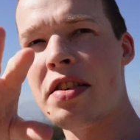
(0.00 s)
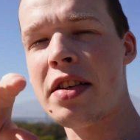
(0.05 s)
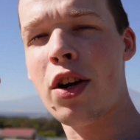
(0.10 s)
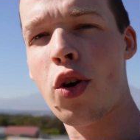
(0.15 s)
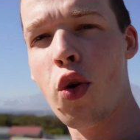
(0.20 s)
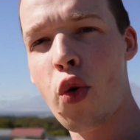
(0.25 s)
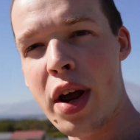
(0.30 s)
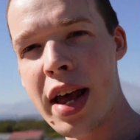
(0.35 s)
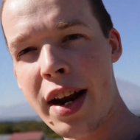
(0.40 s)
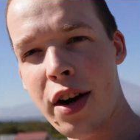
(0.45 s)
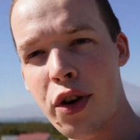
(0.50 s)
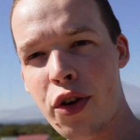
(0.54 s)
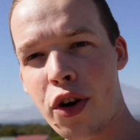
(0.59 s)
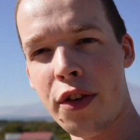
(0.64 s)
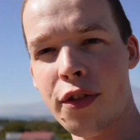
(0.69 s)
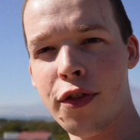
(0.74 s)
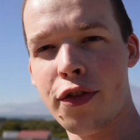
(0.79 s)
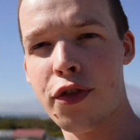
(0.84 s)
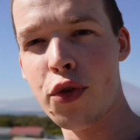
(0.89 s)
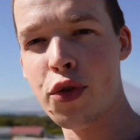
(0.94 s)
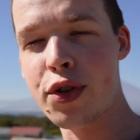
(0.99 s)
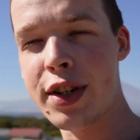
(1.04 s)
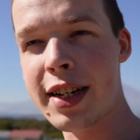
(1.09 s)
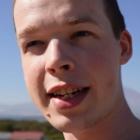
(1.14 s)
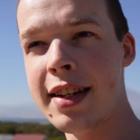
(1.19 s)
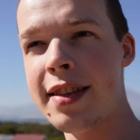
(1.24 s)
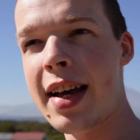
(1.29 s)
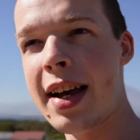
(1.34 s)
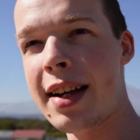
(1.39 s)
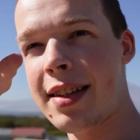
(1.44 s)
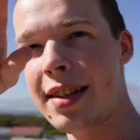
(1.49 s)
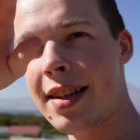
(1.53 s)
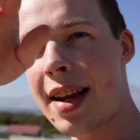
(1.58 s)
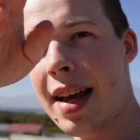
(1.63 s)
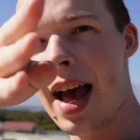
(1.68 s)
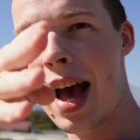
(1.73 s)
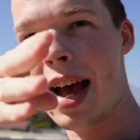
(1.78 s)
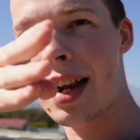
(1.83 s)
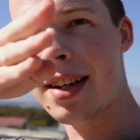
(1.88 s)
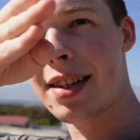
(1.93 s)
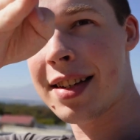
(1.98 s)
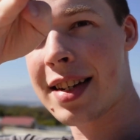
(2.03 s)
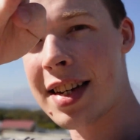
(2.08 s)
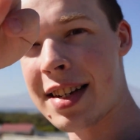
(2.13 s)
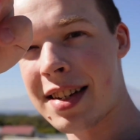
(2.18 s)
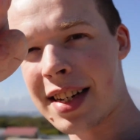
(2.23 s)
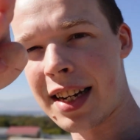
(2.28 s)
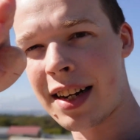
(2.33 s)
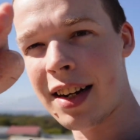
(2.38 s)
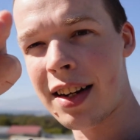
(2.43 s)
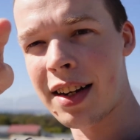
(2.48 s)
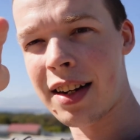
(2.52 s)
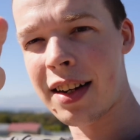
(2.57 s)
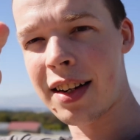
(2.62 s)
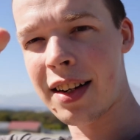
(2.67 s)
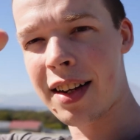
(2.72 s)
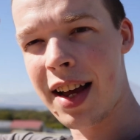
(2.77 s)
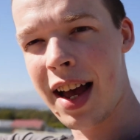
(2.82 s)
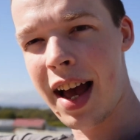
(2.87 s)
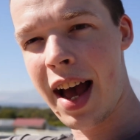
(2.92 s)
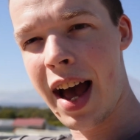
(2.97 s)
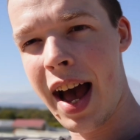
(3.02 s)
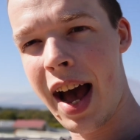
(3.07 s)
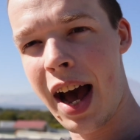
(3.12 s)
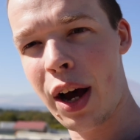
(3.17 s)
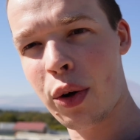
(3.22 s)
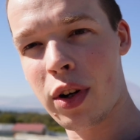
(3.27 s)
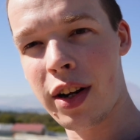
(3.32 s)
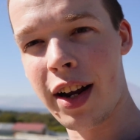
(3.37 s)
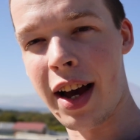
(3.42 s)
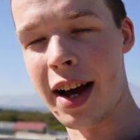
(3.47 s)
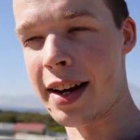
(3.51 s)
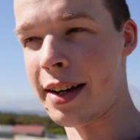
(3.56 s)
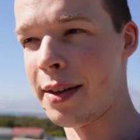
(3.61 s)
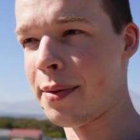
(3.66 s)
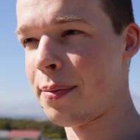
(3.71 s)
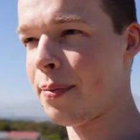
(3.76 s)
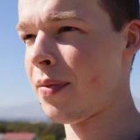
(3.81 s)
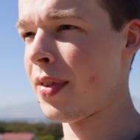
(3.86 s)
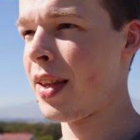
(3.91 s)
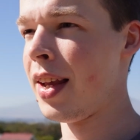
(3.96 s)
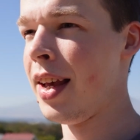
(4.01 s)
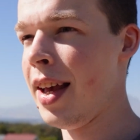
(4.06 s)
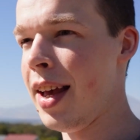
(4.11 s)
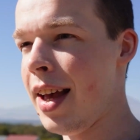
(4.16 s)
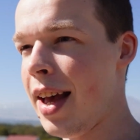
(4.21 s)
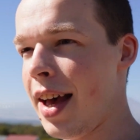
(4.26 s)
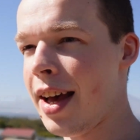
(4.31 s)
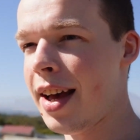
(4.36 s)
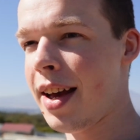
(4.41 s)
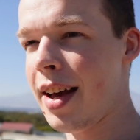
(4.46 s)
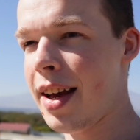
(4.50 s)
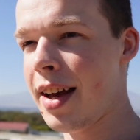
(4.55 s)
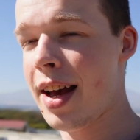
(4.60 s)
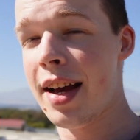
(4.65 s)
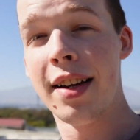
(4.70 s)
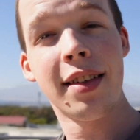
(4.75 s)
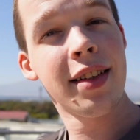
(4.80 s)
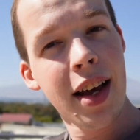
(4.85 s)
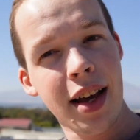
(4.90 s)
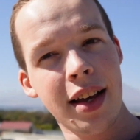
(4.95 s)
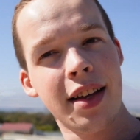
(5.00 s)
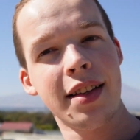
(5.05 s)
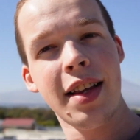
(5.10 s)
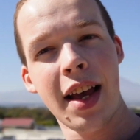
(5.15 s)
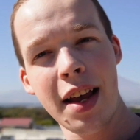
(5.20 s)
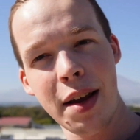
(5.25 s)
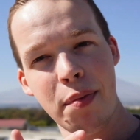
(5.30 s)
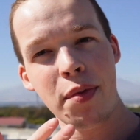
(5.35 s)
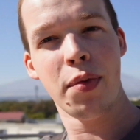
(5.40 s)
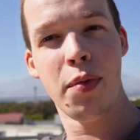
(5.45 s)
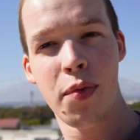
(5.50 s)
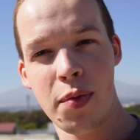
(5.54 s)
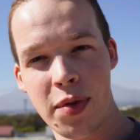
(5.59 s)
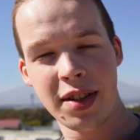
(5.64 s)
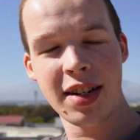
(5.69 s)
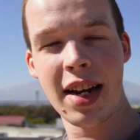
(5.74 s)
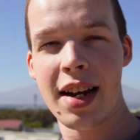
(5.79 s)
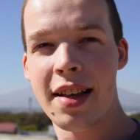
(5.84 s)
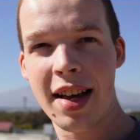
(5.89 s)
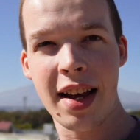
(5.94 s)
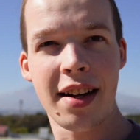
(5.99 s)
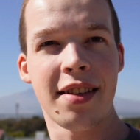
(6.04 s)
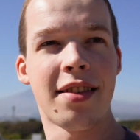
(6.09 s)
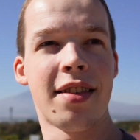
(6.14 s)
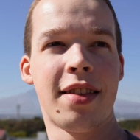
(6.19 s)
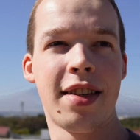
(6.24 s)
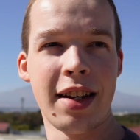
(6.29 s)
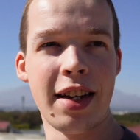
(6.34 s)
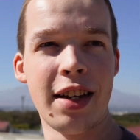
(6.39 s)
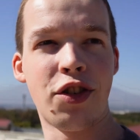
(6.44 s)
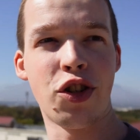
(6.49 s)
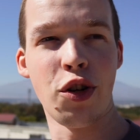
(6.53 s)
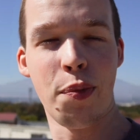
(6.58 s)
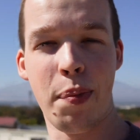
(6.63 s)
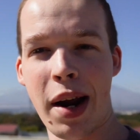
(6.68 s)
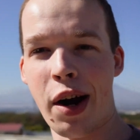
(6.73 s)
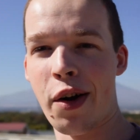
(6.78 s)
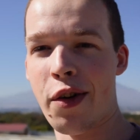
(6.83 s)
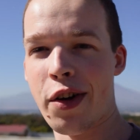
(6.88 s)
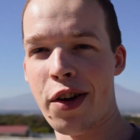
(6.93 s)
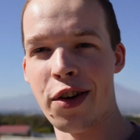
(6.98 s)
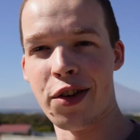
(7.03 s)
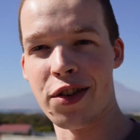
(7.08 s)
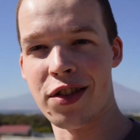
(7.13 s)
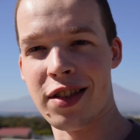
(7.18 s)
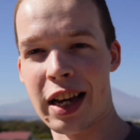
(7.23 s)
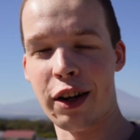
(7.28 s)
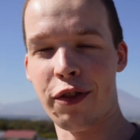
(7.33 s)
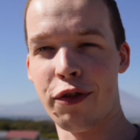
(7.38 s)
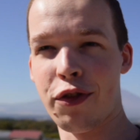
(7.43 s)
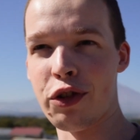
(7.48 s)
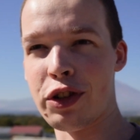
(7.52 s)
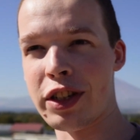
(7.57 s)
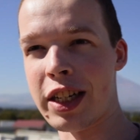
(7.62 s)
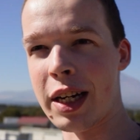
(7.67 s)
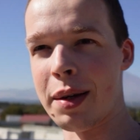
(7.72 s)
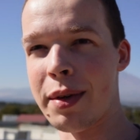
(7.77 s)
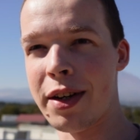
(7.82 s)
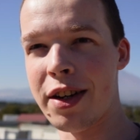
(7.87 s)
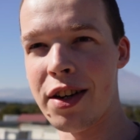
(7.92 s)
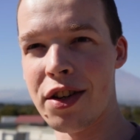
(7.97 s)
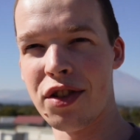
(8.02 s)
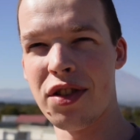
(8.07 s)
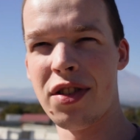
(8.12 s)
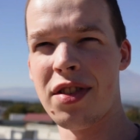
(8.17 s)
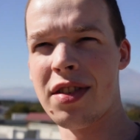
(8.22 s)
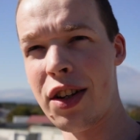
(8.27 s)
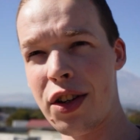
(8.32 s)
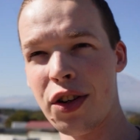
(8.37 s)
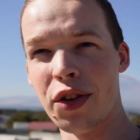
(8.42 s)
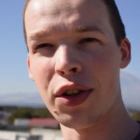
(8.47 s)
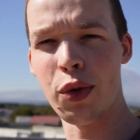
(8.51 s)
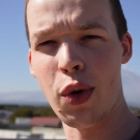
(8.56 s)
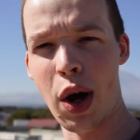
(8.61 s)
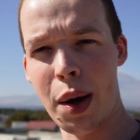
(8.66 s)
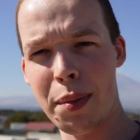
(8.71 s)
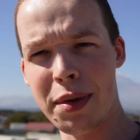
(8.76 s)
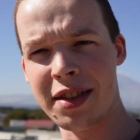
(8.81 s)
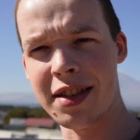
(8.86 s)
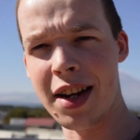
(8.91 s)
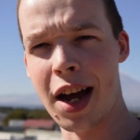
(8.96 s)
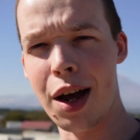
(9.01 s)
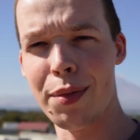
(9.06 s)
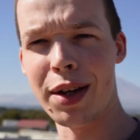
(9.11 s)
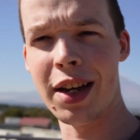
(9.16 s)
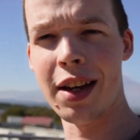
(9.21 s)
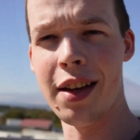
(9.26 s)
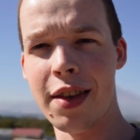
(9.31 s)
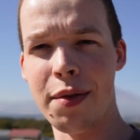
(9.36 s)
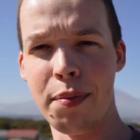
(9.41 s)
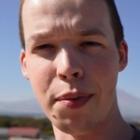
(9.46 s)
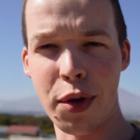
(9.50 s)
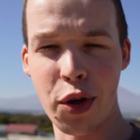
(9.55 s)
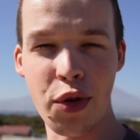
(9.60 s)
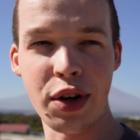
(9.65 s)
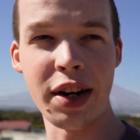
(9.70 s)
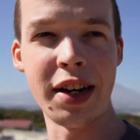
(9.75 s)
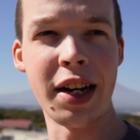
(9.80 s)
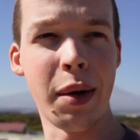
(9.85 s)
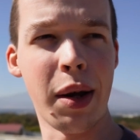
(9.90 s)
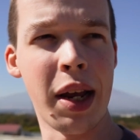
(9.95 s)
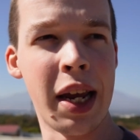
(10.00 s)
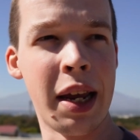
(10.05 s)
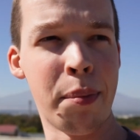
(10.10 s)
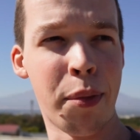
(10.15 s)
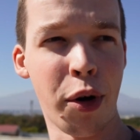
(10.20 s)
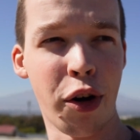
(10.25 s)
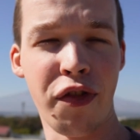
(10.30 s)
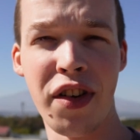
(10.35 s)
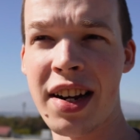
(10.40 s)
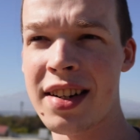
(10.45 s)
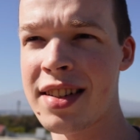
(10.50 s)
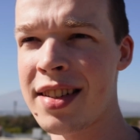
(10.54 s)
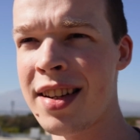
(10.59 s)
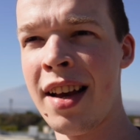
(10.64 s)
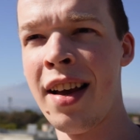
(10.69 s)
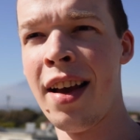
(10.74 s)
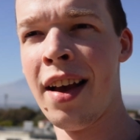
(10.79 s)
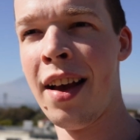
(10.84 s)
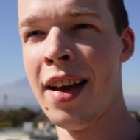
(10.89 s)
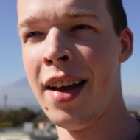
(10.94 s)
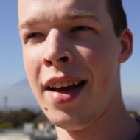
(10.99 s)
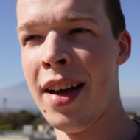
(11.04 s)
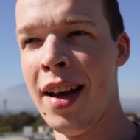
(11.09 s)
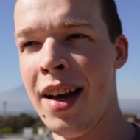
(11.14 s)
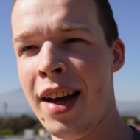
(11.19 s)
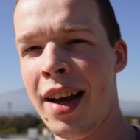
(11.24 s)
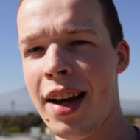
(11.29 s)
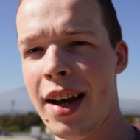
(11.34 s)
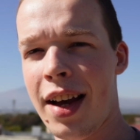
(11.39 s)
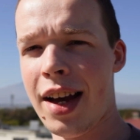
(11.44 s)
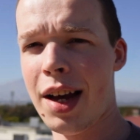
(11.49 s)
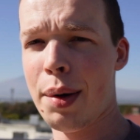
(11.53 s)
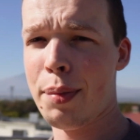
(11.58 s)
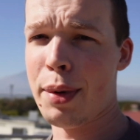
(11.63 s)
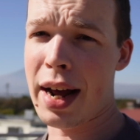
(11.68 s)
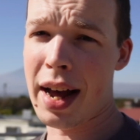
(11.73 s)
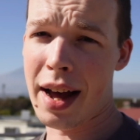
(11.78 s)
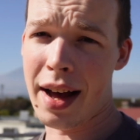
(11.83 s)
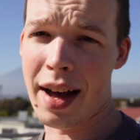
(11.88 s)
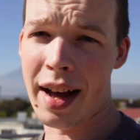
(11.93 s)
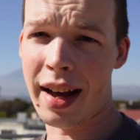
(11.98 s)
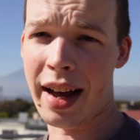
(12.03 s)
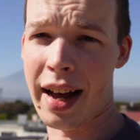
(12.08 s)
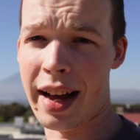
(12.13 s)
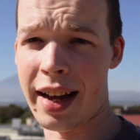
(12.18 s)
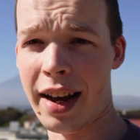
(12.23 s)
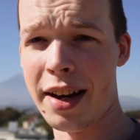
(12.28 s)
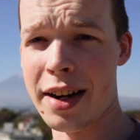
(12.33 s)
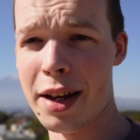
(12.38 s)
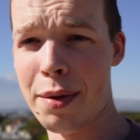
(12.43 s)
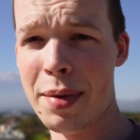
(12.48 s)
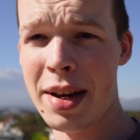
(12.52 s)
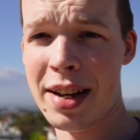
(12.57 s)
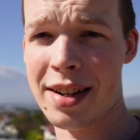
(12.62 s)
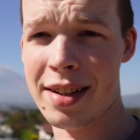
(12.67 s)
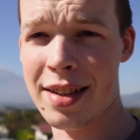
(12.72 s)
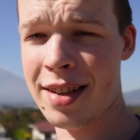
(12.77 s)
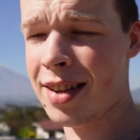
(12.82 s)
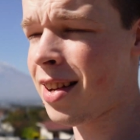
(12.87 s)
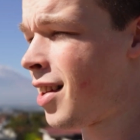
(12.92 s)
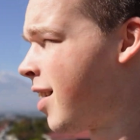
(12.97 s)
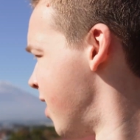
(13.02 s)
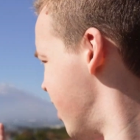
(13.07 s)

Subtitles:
crater on Fuji that adds this little outline, and they say that's the superior side of Fuji because the wabi-sabi, the beauty and the imperfect. But I gotta admit,